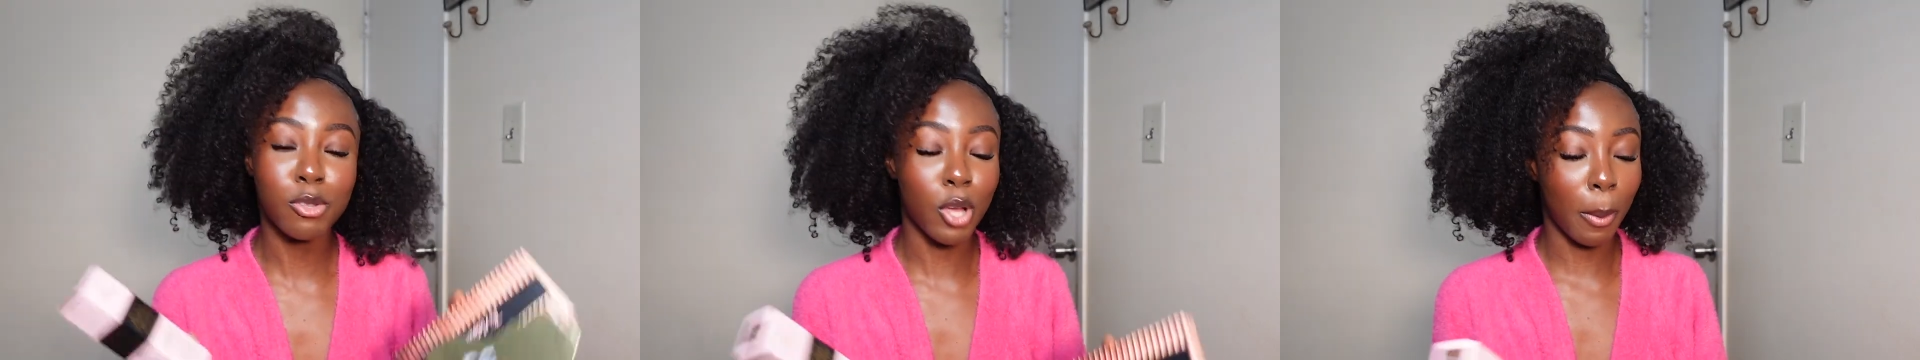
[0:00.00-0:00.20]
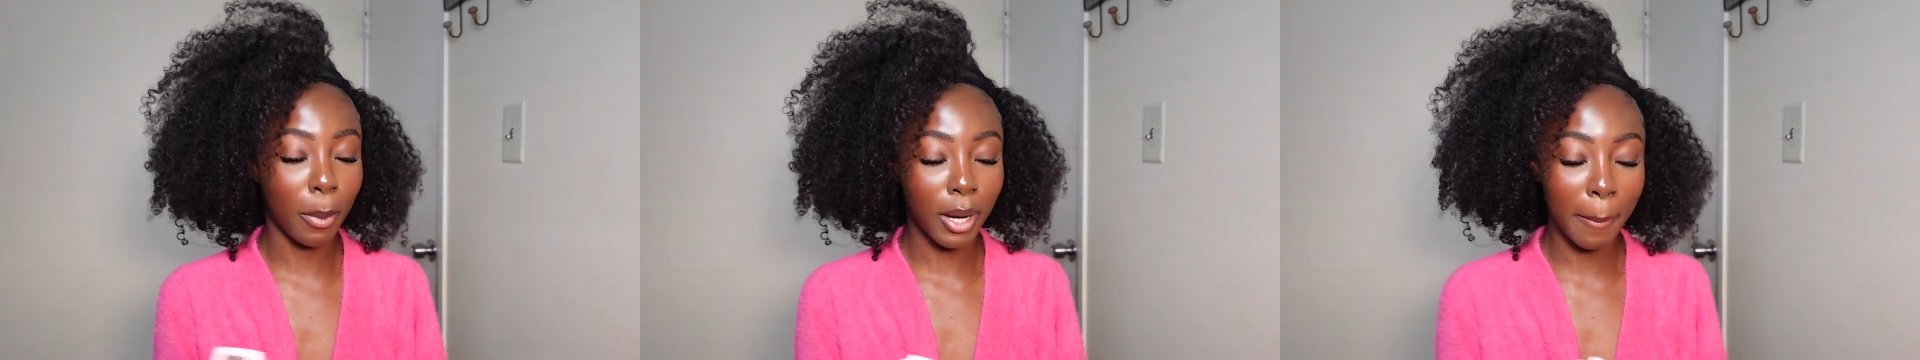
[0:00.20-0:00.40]

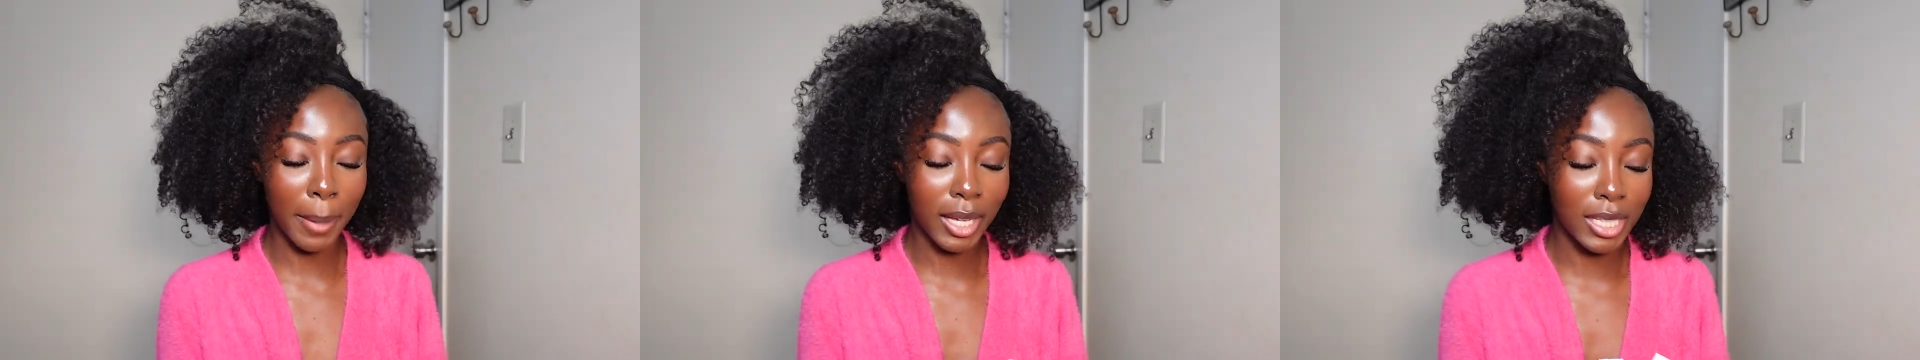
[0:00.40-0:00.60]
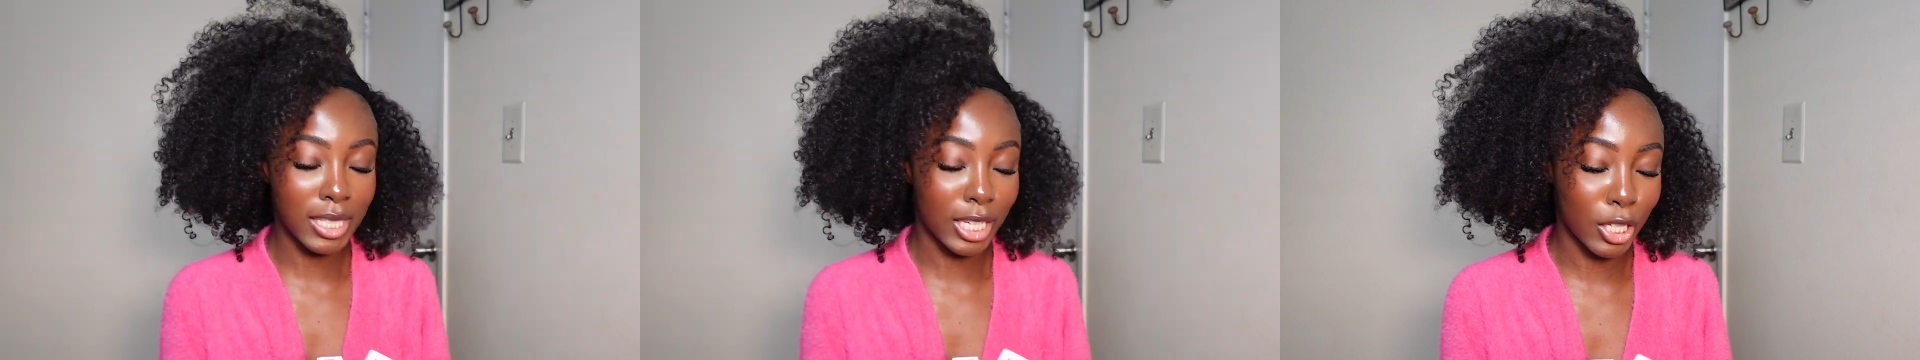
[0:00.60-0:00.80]
So I'm going to
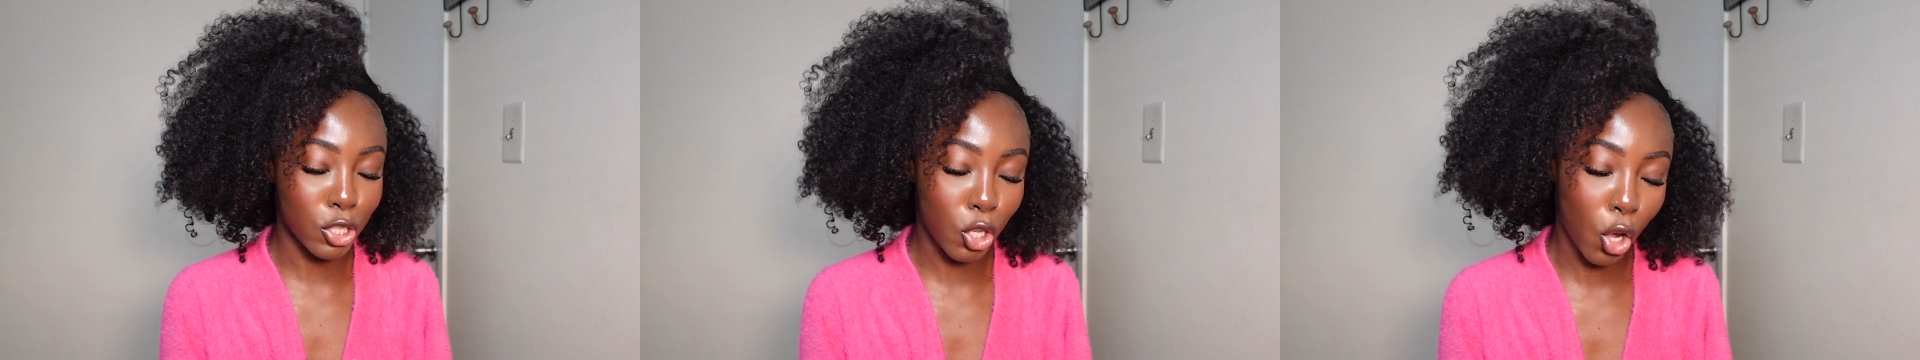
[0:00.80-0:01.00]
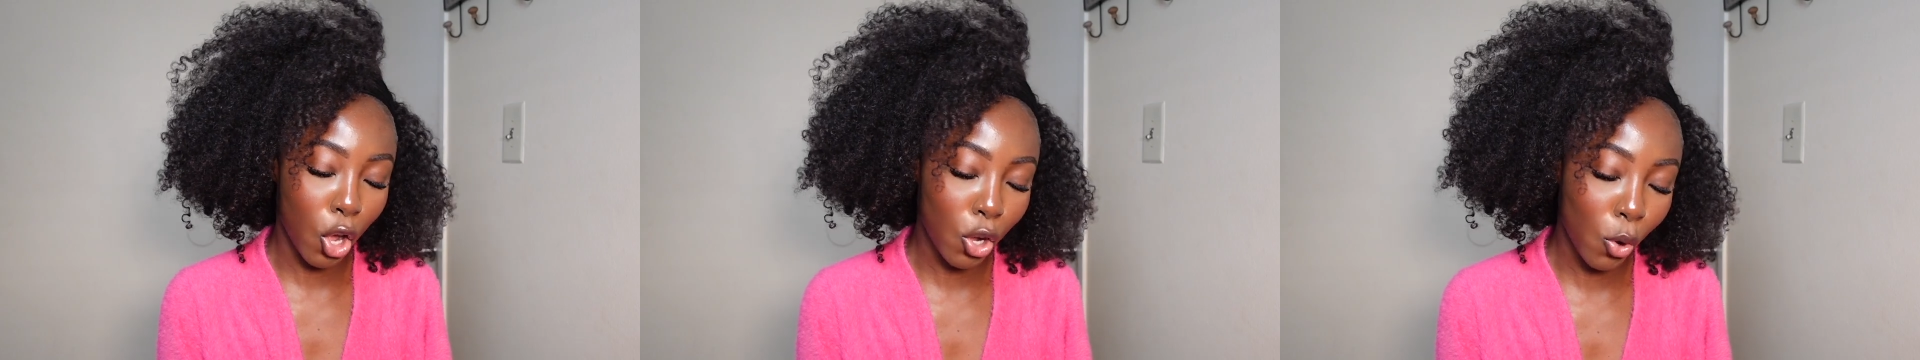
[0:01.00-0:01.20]
make a
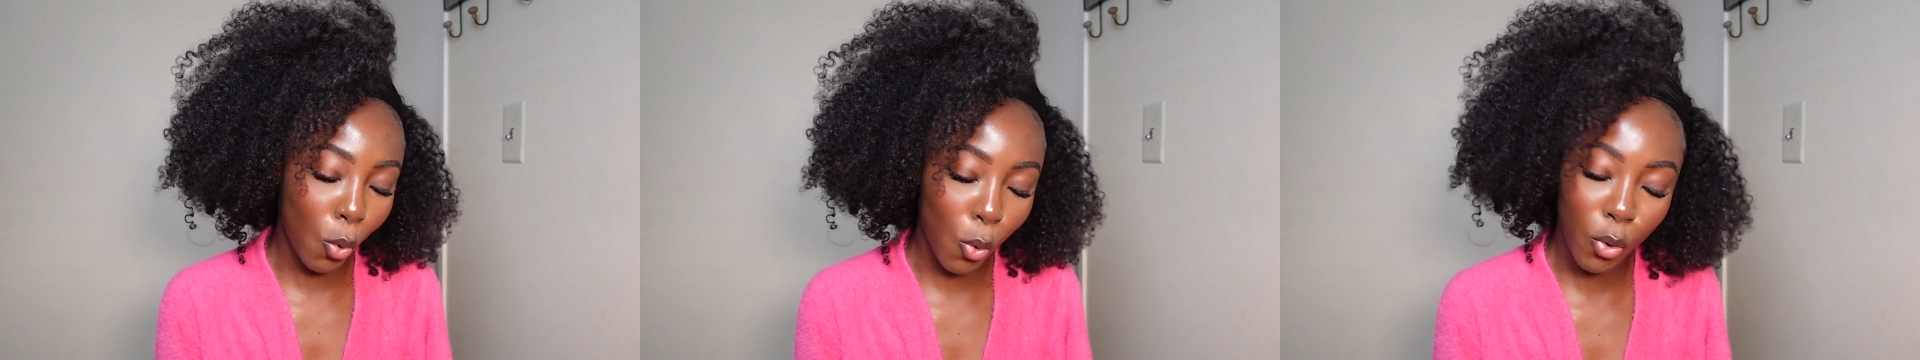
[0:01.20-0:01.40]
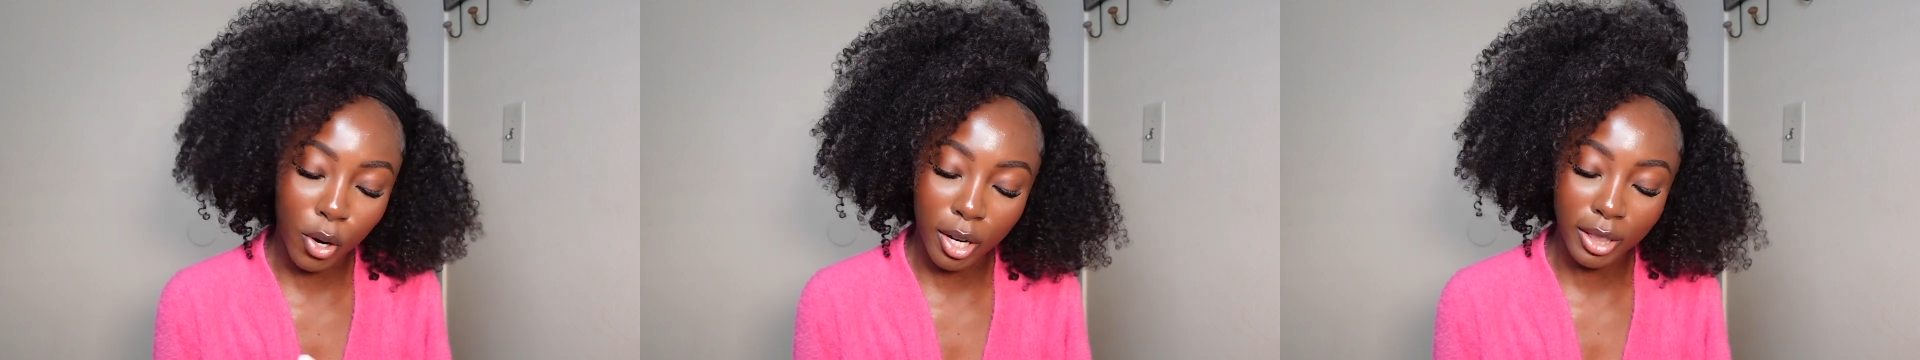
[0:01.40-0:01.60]
TikTok
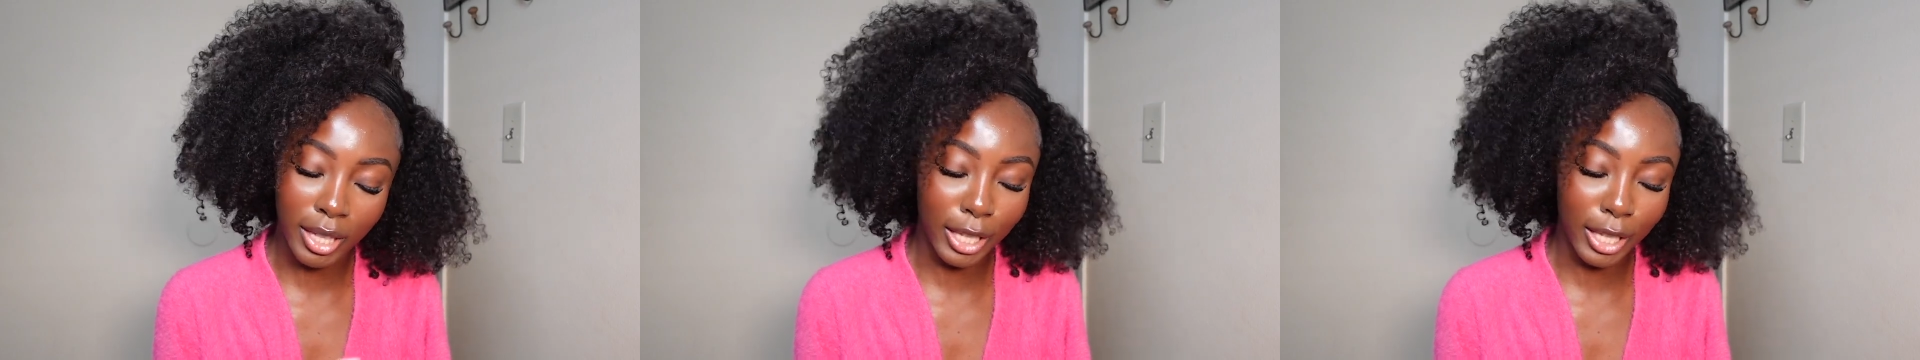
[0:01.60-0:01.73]
on,